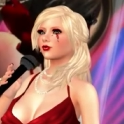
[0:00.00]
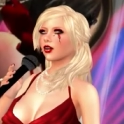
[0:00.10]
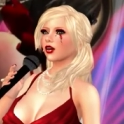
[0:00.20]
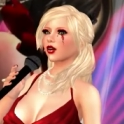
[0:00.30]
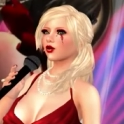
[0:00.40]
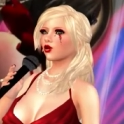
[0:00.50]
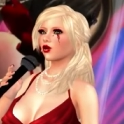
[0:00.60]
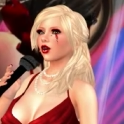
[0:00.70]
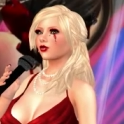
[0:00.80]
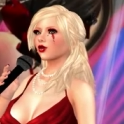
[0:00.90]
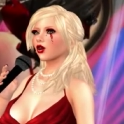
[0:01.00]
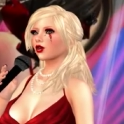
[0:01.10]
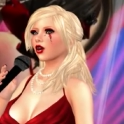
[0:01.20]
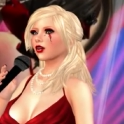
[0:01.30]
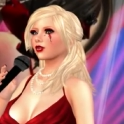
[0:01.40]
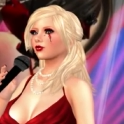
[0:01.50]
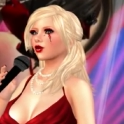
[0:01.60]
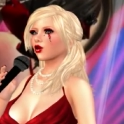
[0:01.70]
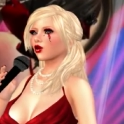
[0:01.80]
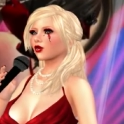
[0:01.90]
pie, like with the pie you always
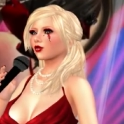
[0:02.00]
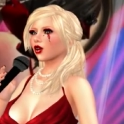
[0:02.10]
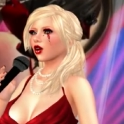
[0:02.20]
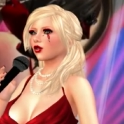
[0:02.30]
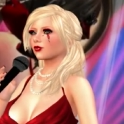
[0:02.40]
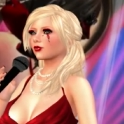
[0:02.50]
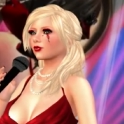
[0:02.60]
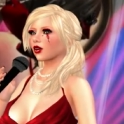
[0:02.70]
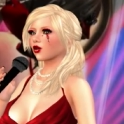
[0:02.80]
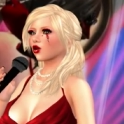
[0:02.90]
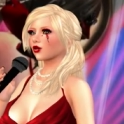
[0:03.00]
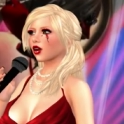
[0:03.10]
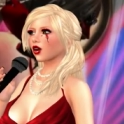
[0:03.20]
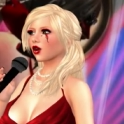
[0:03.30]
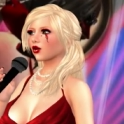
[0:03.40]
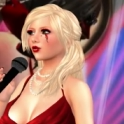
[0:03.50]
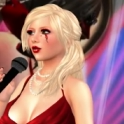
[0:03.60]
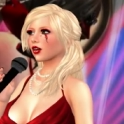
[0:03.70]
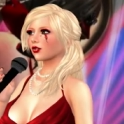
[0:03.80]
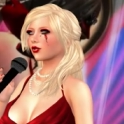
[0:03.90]
loved your mother make. They'd put them in a whole
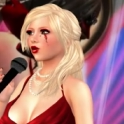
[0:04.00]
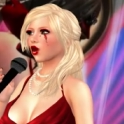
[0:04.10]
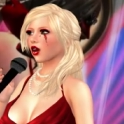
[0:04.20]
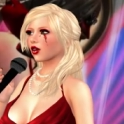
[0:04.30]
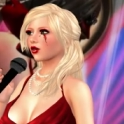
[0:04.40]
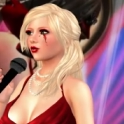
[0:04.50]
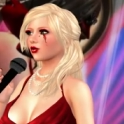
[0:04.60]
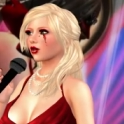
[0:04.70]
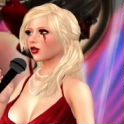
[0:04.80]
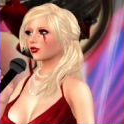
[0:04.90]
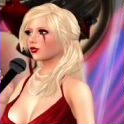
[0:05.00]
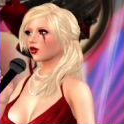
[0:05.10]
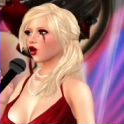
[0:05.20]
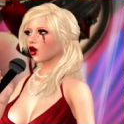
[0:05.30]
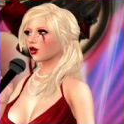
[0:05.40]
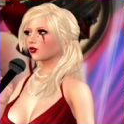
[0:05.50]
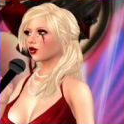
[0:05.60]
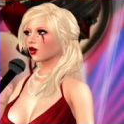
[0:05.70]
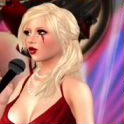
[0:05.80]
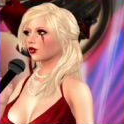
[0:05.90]
lineup of pies, and you had to pick out which one was your
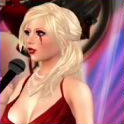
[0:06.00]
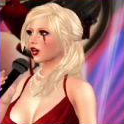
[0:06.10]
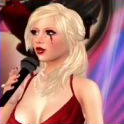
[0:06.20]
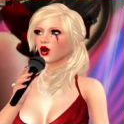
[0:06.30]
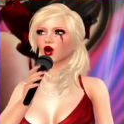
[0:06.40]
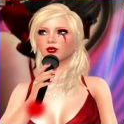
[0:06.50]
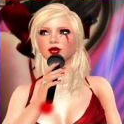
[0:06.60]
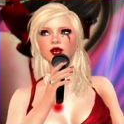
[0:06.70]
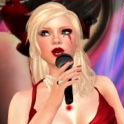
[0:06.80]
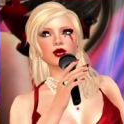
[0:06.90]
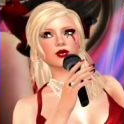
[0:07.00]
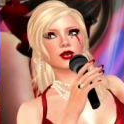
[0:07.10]
mother's pie that you liked the best.